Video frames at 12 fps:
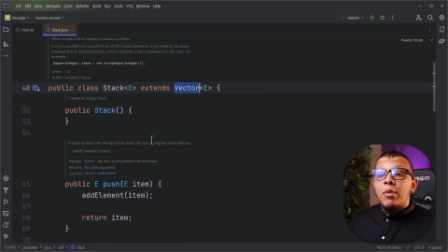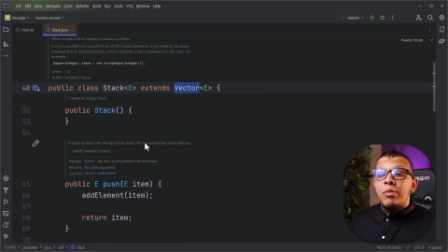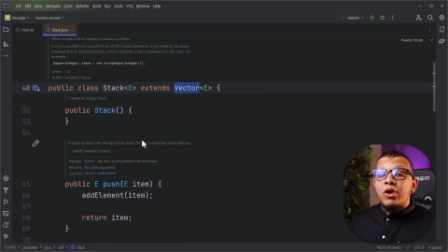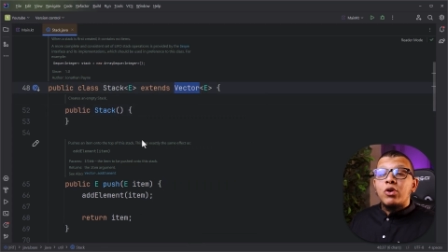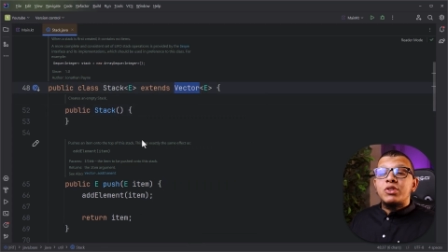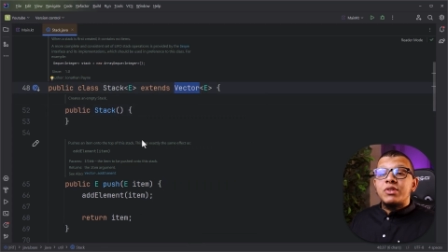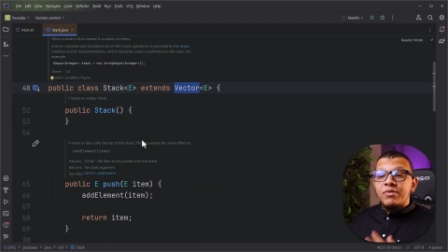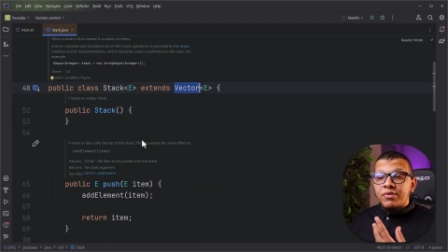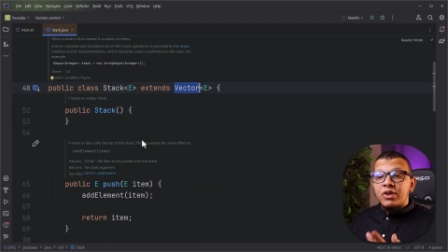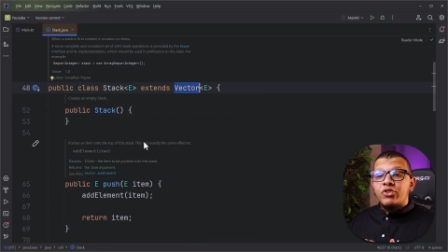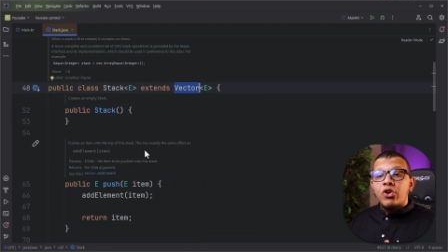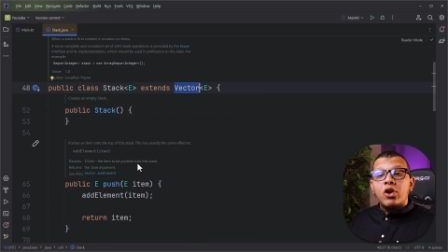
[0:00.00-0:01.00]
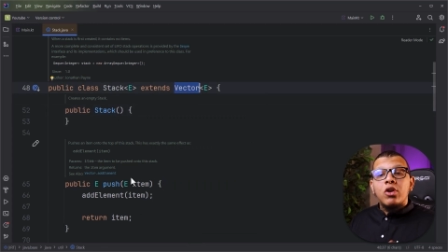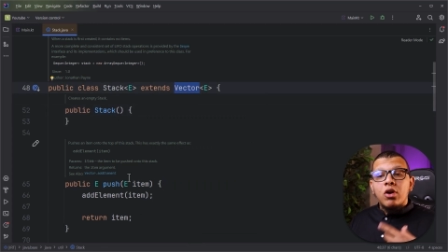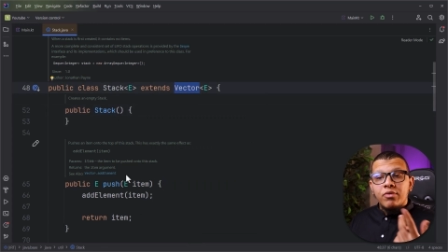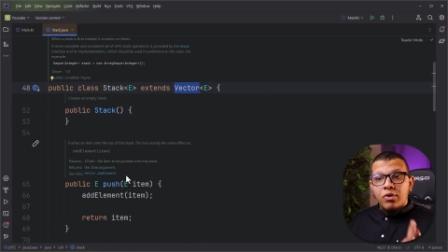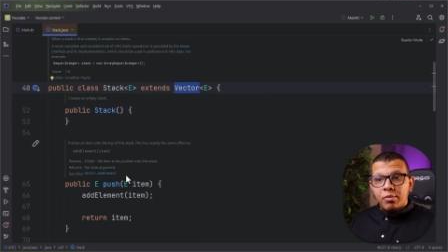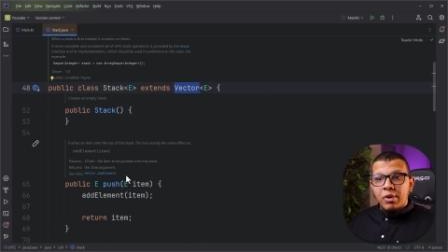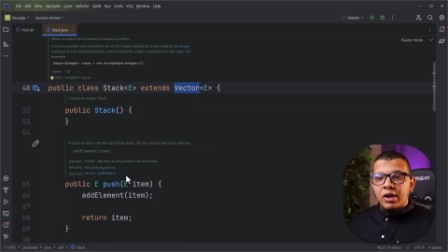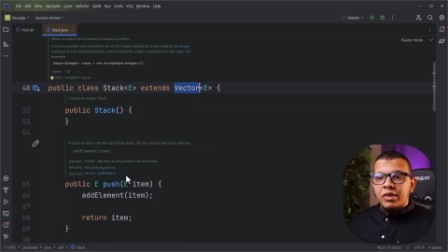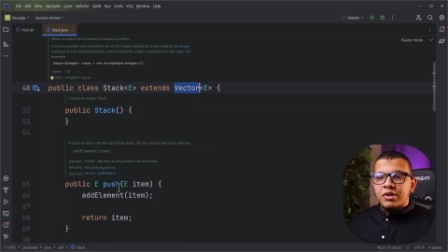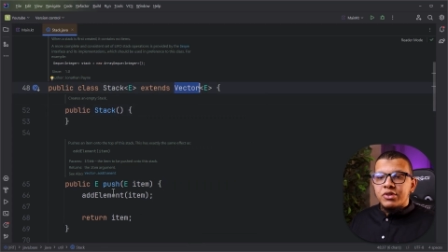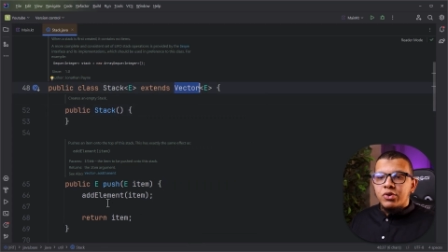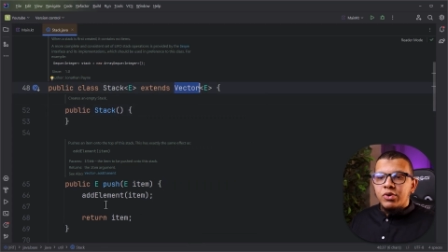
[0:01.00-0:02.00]
Because vector allows for many
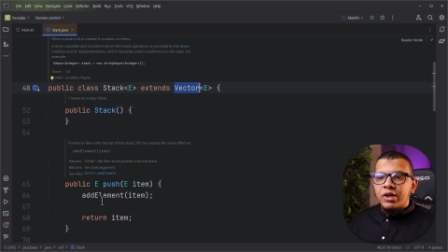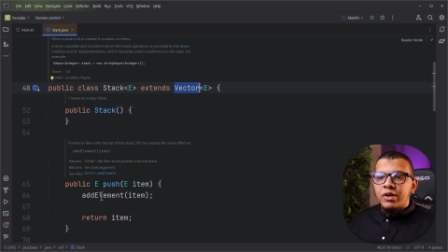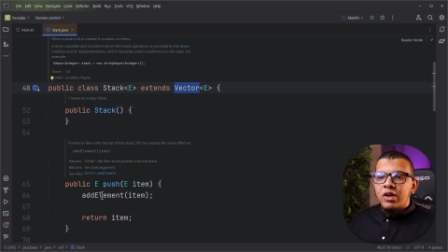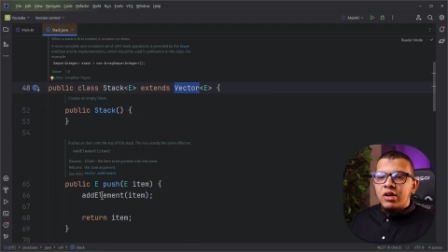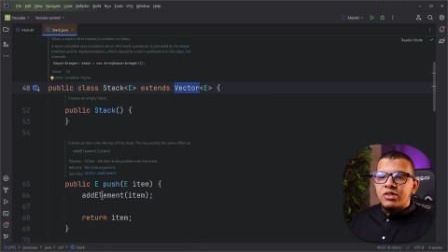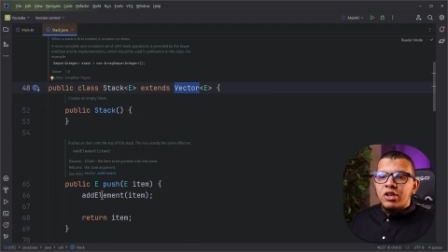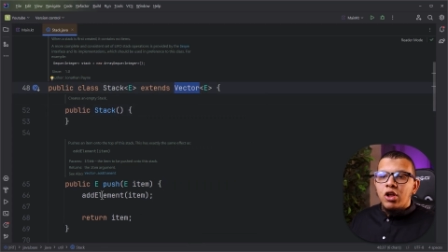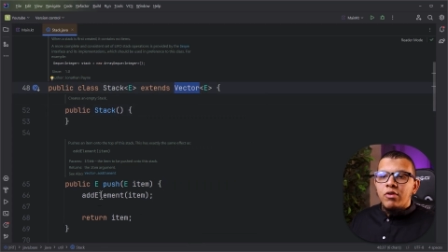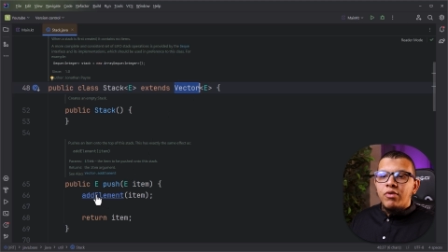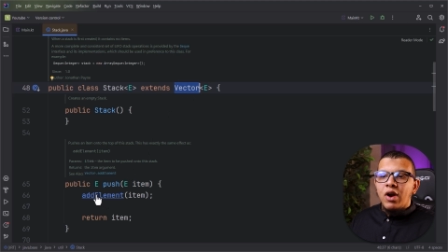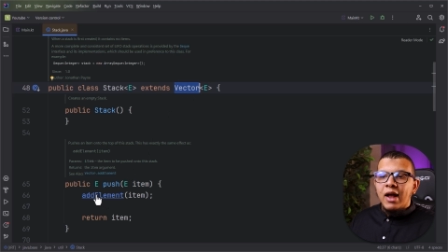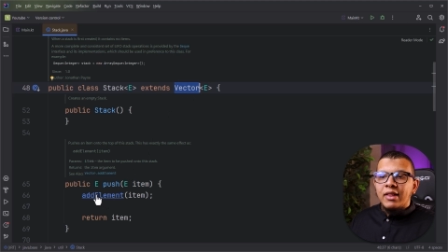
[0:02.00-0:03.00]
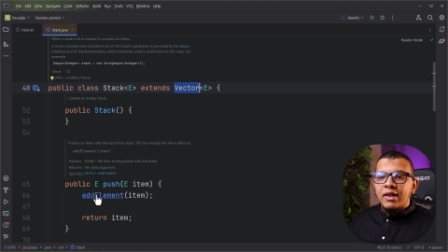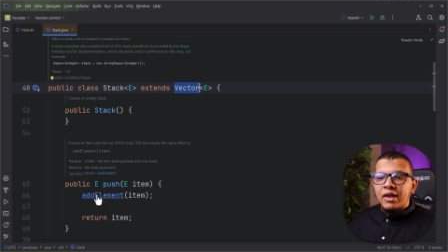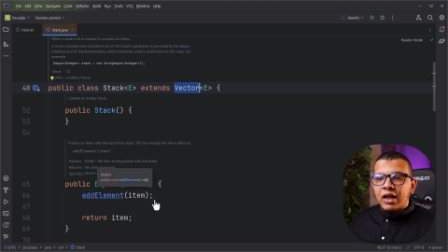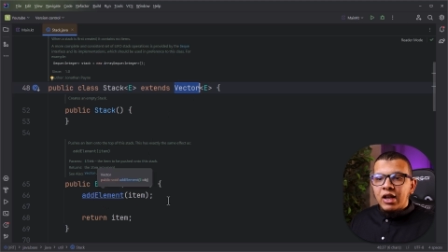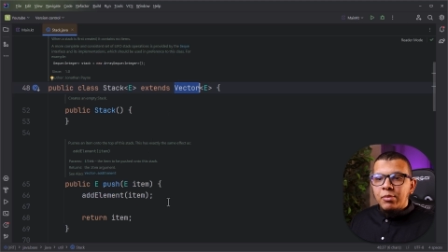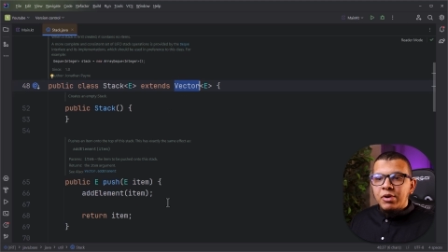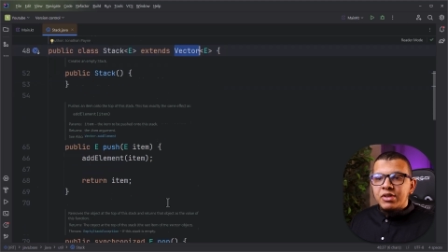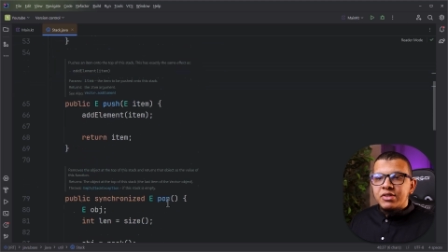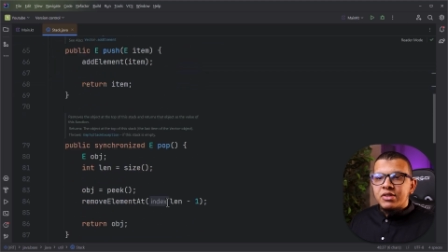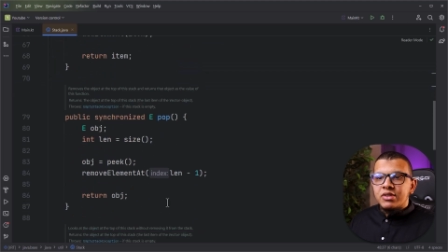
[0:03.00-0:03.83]
things, okay? It's allow for adding elements.